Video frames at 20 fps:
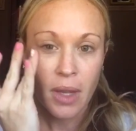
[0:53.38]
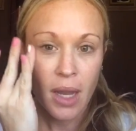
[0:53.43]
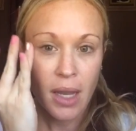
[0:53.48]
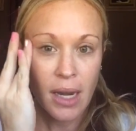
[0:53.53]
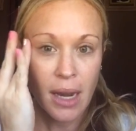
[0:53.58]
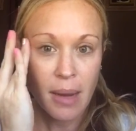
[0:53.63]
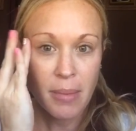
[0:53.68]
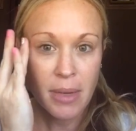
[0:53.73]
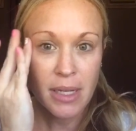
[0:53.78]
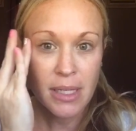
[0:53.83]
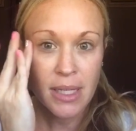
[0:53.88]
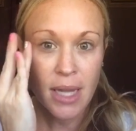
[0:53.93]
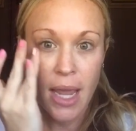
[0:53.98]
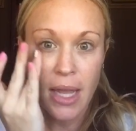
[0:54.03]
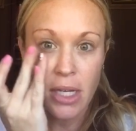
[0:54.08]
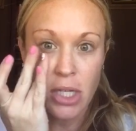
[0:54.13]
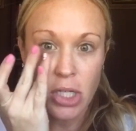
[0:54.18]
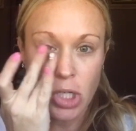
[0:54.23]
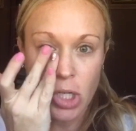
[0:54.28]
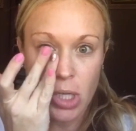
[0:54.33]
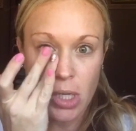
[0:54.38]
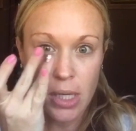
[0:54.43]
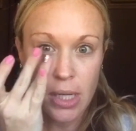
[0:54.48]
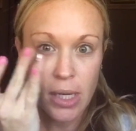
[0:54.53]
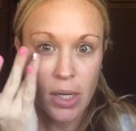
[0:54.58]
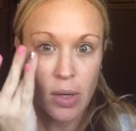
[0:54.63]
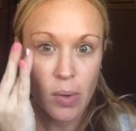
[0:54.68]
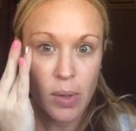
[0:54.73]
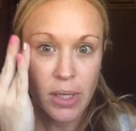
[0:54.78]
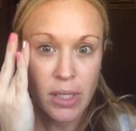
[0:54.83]
And I'm intentionally
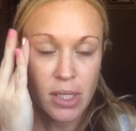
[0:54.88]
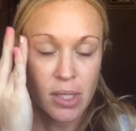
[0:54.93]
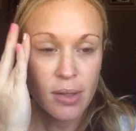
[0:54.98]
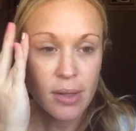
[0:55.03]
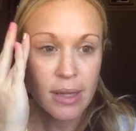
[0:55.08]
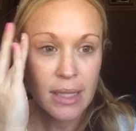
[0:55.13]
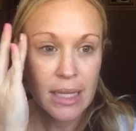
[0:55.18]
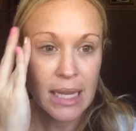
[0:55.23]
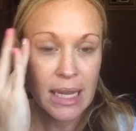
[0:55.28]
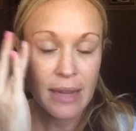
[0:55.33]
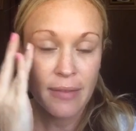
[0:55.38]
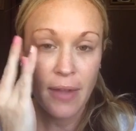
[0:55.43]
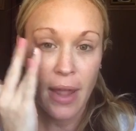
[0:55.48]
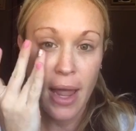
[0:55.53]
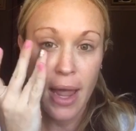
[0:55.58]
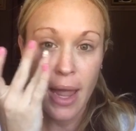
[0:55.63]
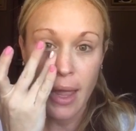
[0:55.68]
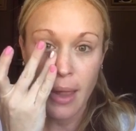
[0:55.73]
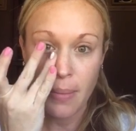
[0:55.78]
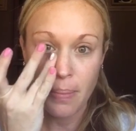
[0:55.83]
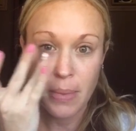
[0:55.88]
going to leave it